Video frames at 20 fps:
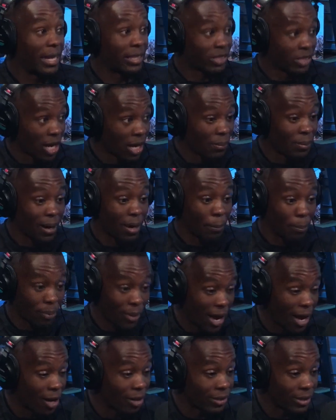talk about
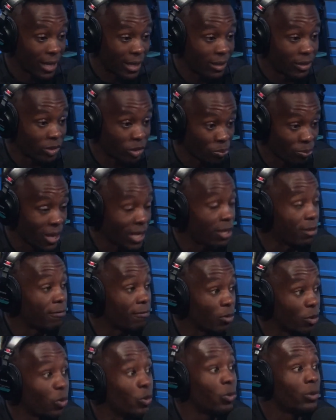proud. That Jamaican
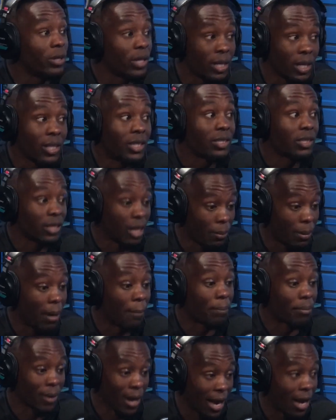food. Talk about
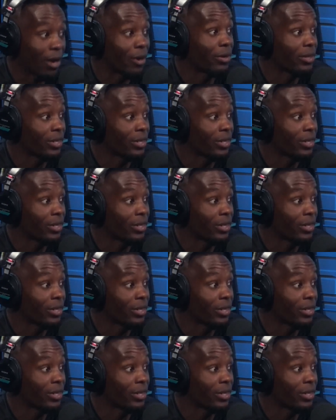proud.